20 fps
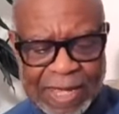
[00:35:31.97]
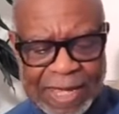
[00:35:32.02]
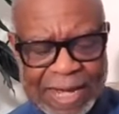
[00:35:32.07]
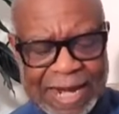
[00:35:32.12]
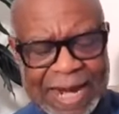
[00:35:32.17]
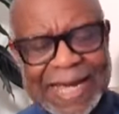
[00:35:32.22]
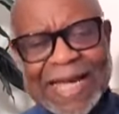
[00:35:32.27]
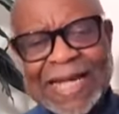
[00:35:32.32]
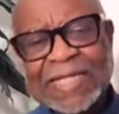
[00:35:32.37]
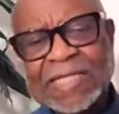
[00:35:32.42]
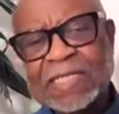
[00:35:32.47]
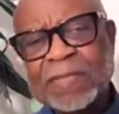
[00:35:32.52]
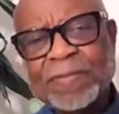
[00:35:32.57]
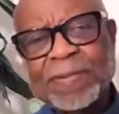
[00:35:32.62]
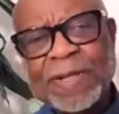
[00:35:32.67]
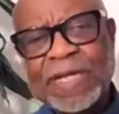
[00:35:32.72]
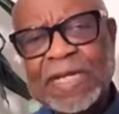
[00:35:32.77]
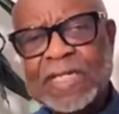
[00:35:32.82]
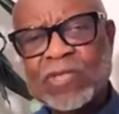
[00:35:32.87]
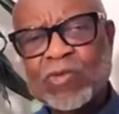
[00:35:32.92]
And I got to the
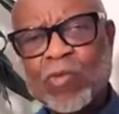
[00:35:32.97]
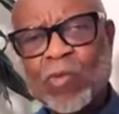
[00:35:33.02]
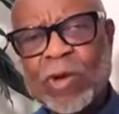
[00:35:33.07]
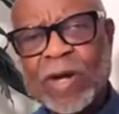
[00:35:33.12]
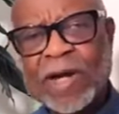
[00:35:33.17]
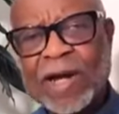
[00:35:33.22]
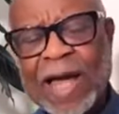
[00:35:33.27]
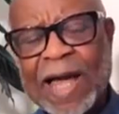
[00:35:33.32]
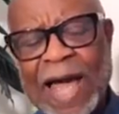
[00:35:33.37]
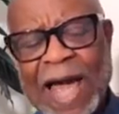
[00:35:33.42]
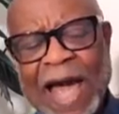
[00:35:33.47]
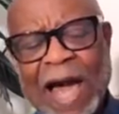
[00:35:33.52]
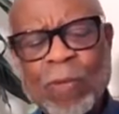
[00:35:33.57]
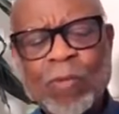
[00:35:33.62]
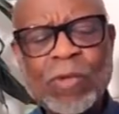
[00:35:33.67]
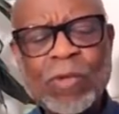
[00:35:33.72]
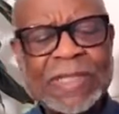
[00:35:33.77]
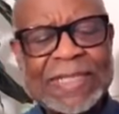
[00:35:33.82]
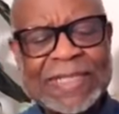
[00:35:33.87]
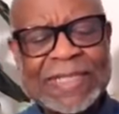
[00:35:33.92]
place where I
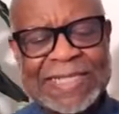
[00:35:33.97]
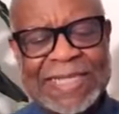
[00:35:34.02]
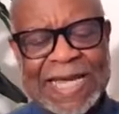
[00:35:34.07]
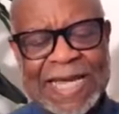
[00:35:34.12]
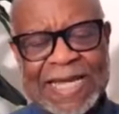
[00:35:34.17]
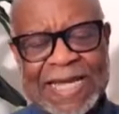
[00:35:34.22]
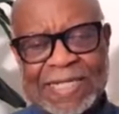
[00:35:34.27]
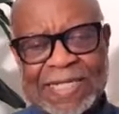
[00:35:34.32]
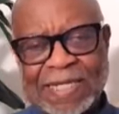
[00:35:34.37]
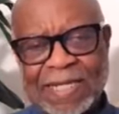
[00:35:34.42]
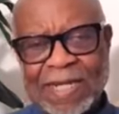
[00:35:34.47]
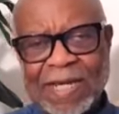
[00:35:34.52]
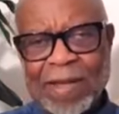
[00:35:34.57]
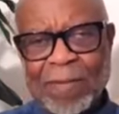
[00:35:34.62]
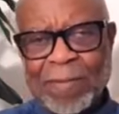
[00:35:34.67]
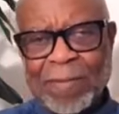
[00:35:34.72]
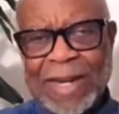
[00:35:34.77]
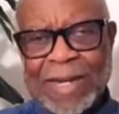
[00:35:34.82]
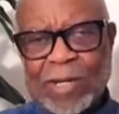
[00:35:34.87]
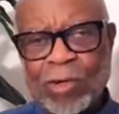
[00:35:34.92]
would date
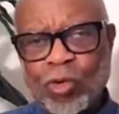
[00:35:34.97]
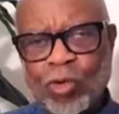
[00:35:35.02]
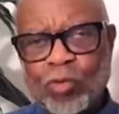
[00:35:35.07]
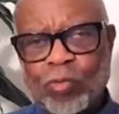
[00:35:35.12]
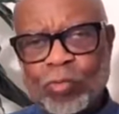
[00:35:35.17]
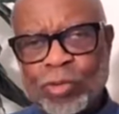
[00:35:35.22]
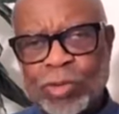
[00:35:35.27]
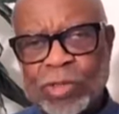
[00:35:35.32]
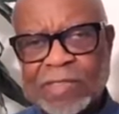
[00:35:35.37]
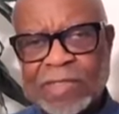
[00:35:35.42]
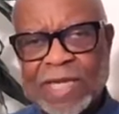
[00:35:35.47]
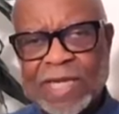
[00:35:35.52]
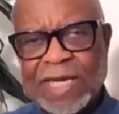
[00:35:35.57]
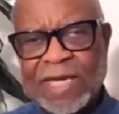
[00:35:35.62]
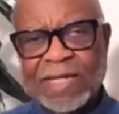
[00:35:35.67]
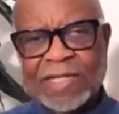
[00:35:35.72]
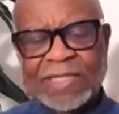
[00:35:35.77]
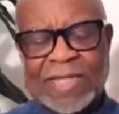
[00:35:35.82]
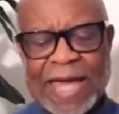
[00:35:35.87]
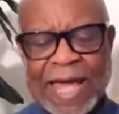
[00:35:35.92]
my notebooks
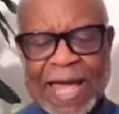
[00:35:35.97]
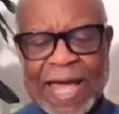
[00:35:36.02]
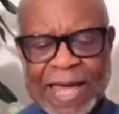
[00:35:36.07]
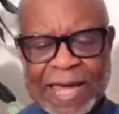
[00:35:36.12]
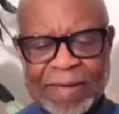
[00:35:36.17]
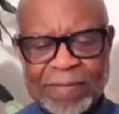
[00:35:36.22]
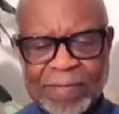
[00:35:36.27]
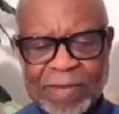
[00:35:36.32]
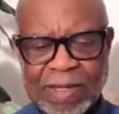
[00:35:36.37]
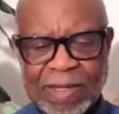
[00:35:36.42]
ahead of time.